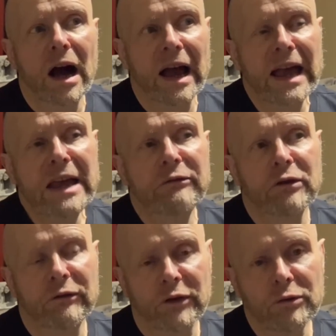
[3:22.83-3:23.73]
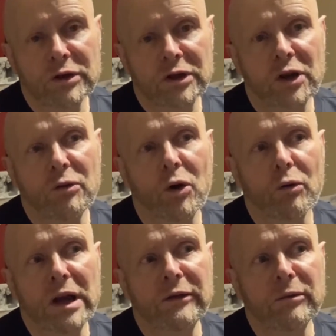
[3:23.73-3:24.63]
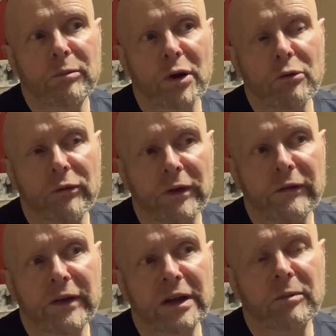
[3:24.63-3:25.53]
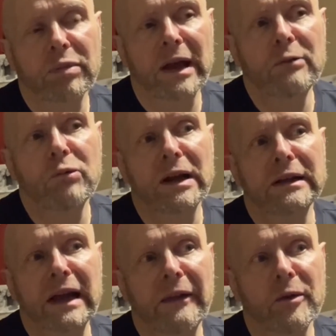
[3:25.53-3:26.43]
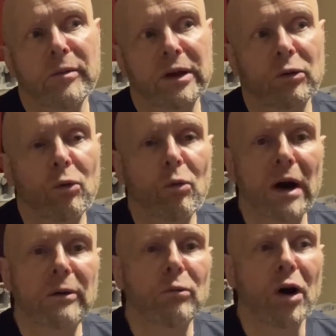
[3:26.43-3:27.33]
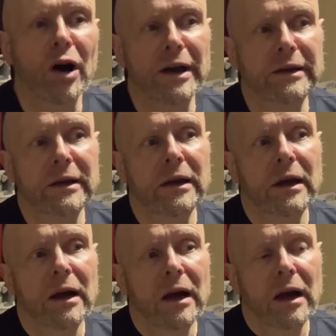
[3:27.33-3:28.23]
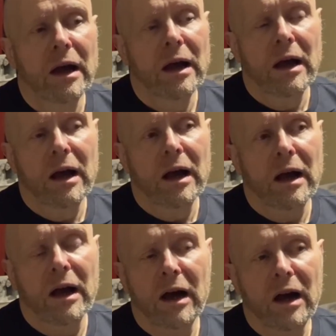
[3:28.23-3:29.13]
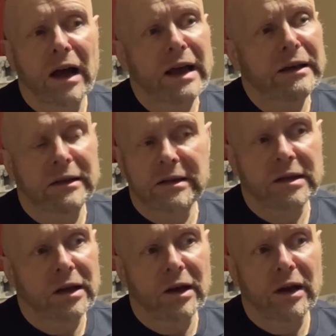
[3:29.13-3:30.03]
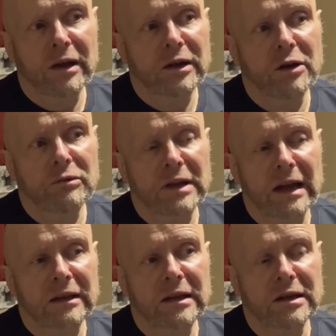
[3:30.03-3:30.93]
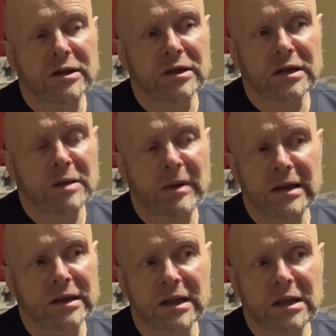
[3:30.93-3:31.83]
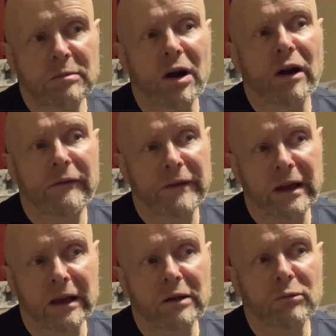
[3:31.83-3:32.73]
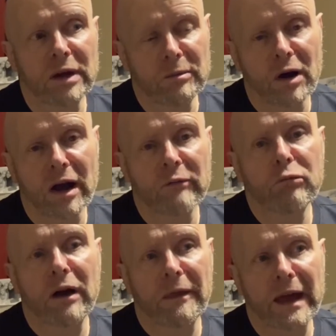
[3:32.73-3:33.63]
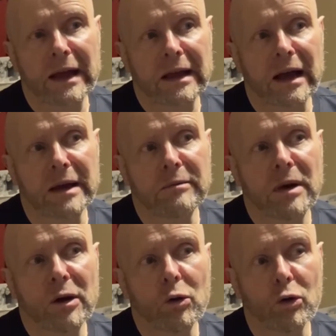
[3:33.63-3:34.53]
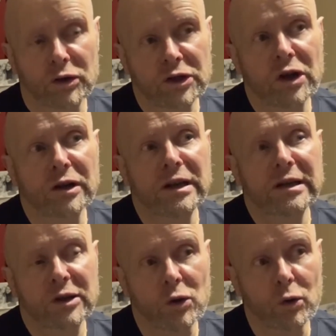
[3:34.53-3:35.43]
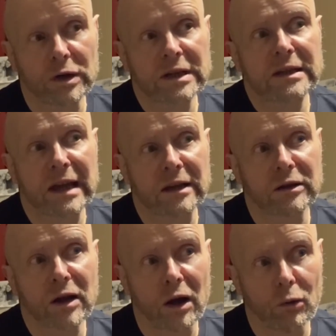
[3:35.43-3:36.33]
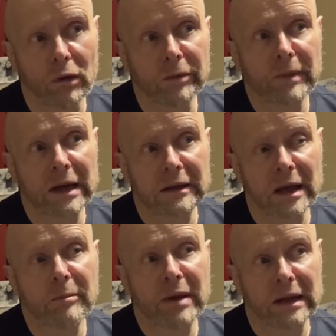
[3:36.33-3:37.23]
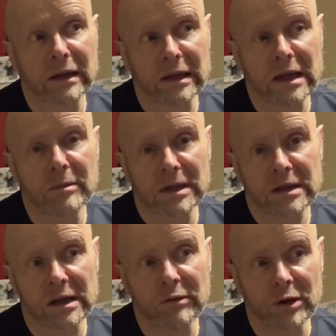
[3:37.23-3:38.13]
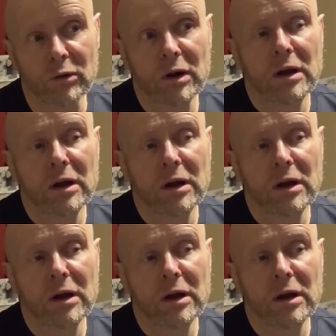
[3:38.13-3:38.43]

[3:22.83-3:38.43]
Either of those two, or even both, if he'd have played one down the middle, one wide. I ain't no tactician specialist, but I think we might have won that game, or certainly scored a second goal and made their penalty immaterial.